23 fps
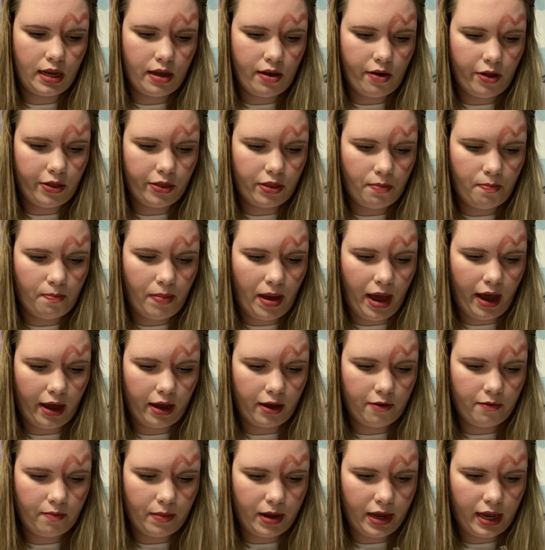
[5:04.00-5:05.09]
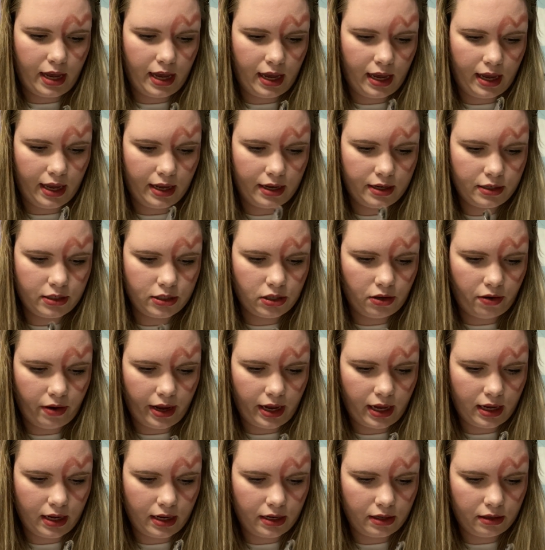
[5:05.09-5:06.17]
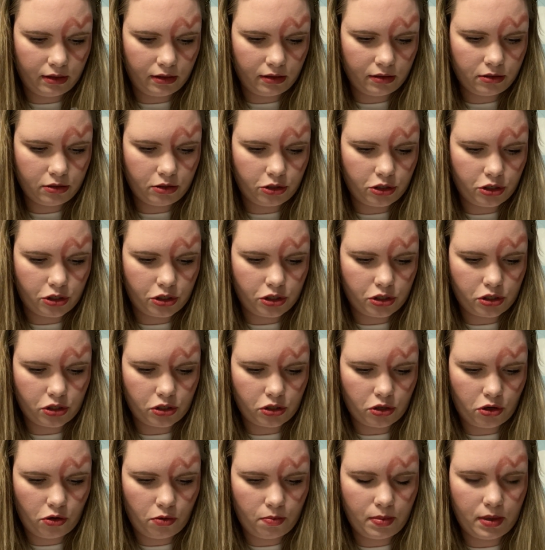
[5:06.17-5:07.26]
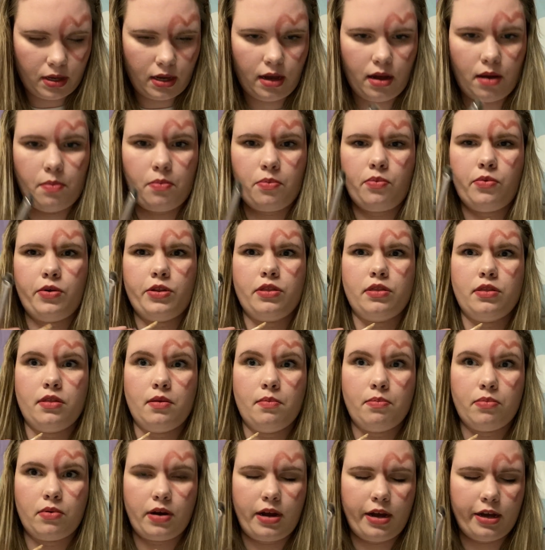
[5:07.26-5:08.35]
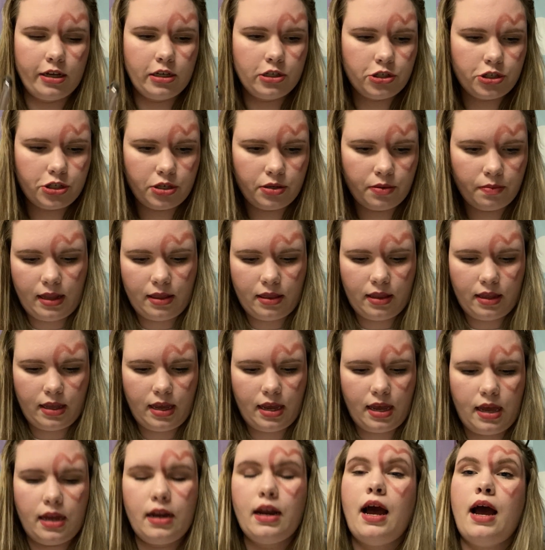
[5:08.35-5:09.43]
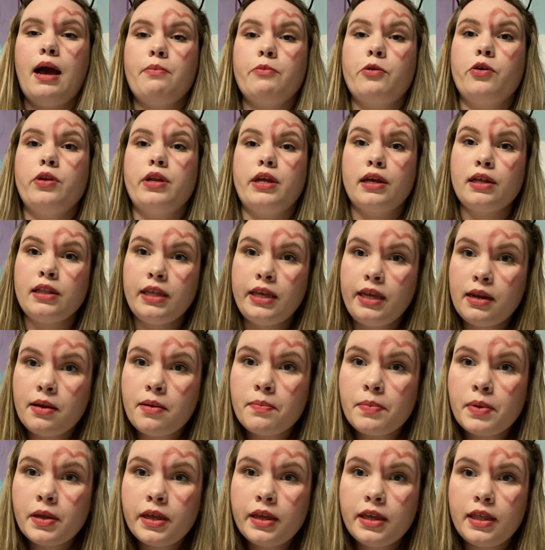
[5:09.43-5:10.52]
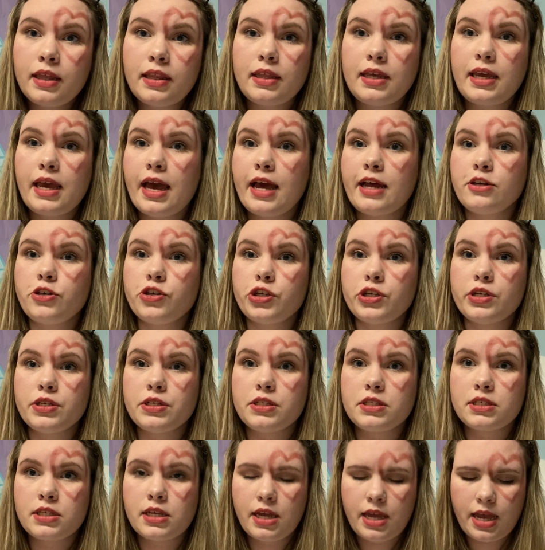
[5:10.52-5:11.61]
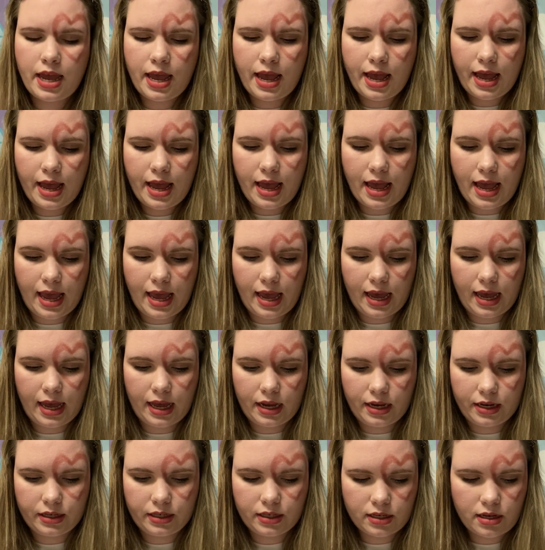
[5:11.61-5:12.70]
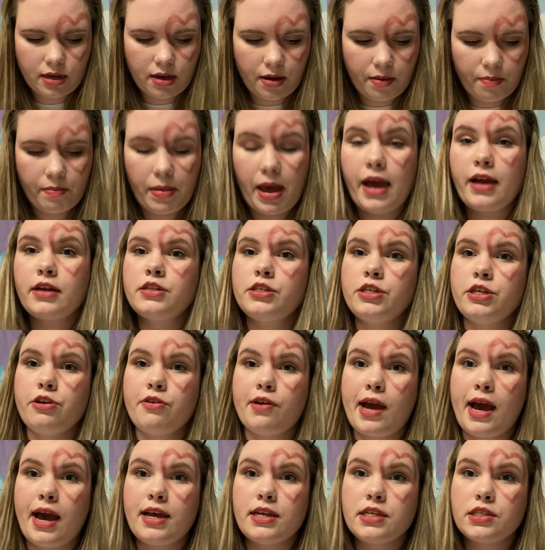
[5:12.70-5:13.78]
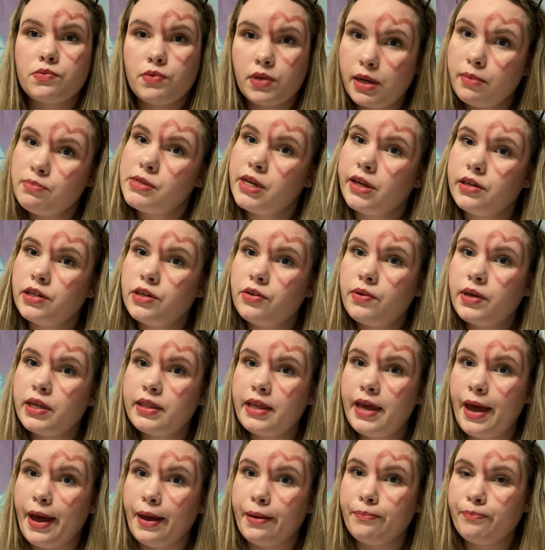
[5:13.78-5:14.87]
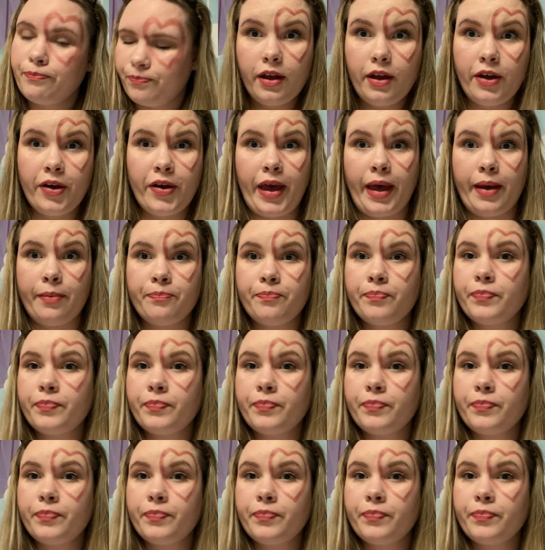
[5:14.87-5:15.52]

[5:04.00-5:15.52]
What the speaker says: it on the back of my hand so I can just scoop it up with the brush. And then I'm gonna clean up the edges and come back to you guys when I'm done doing that. Okay,